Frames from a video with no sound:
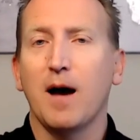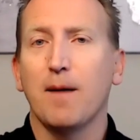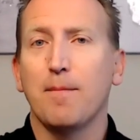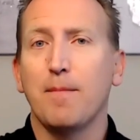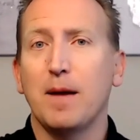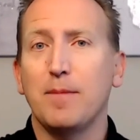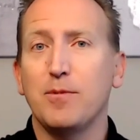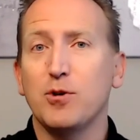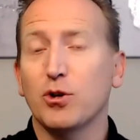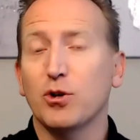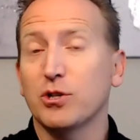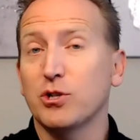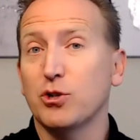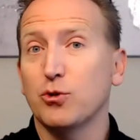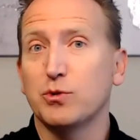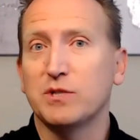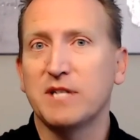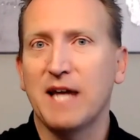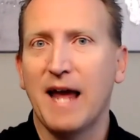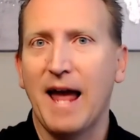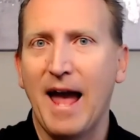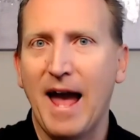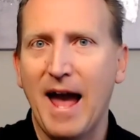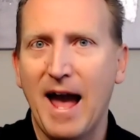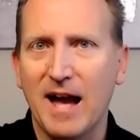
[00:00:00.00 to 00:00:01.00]
Maybe you're going to do
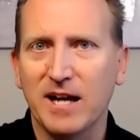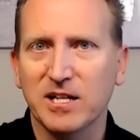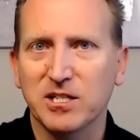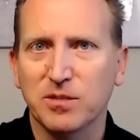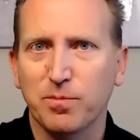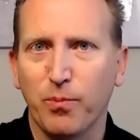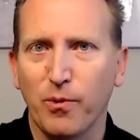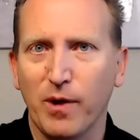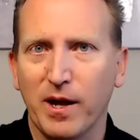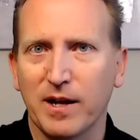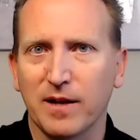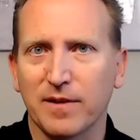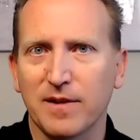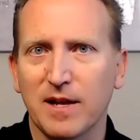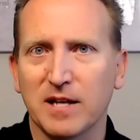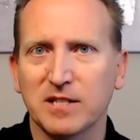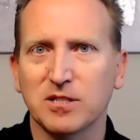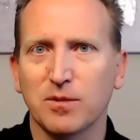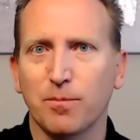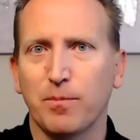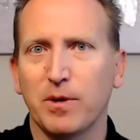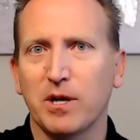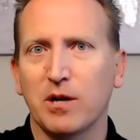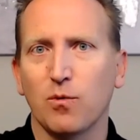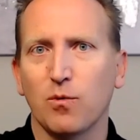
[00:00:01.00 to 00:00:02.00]
tax plan, and that's
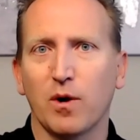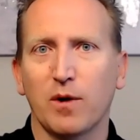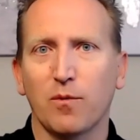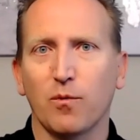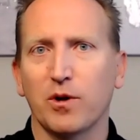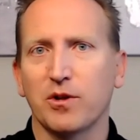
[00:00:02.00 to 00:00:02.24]
a big one,